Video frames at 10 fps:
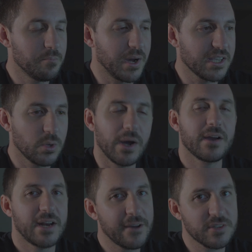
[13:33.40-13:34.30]
But you are
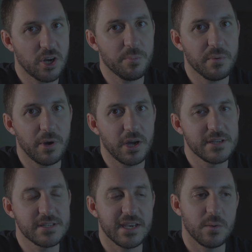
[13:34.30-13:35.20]
going to have to
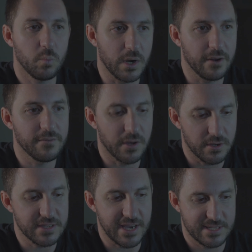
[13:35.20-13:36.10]
compromise in one of
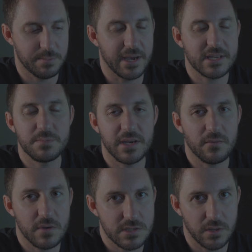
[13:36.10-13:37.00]
those aspects, be
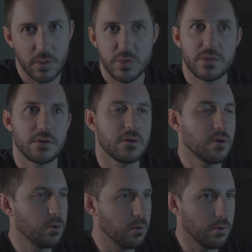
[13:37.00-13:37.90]
it resolution
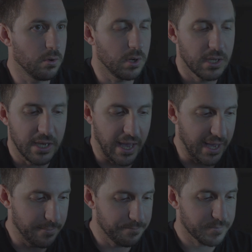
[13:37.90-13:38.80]
or
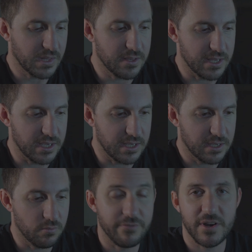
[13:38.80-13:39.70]

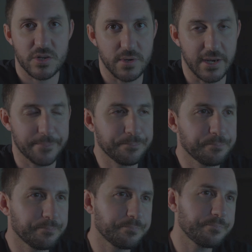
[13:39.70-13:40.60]
the refresh rate.
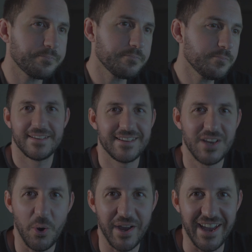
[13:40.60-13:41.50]

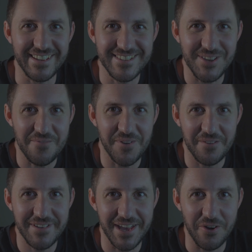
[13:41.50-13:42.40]
Okay, so
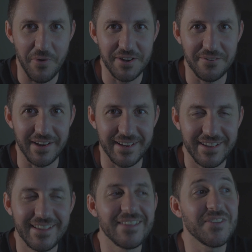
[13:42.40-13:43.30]
foveated rendering.
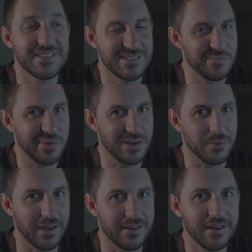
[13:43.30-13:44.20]
This is a big
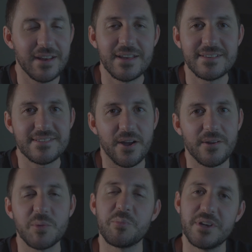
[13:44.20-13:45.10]
one.
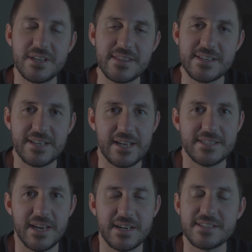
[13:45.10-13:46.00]
So the beauty of this
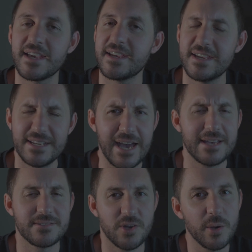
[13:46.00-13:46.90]
headset is that it
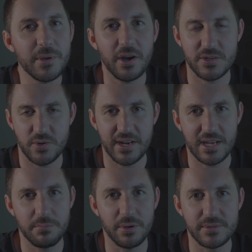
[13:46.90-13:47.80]
has Tobii eye
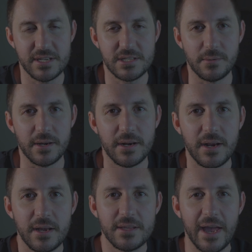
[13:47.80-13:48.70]
tracking built into it.
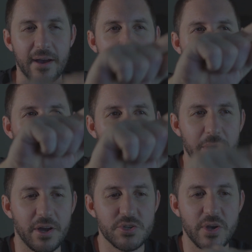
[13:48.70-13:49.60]
Now,
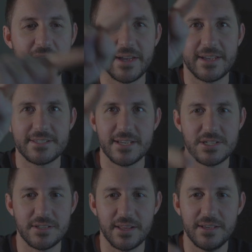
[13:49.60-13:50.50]
Tobii eye tracking
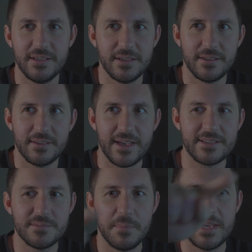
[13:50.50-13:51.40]
essentially
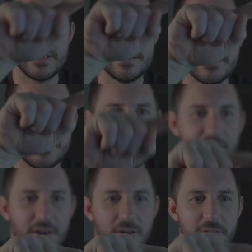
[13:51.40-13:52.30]
has a means
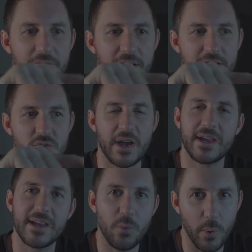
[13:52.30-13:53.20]
of
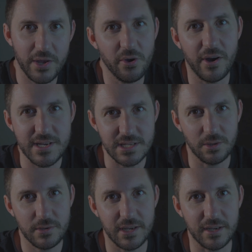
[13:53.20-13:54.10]
tracking where your eyes are
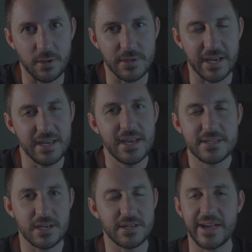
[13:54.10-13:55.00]
looking, okay?
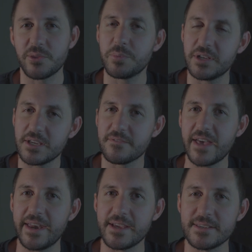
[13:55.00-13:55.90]
So now the beauty of
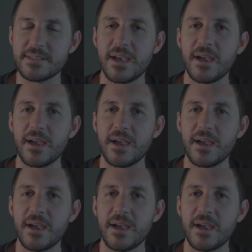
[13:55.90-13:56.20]
that is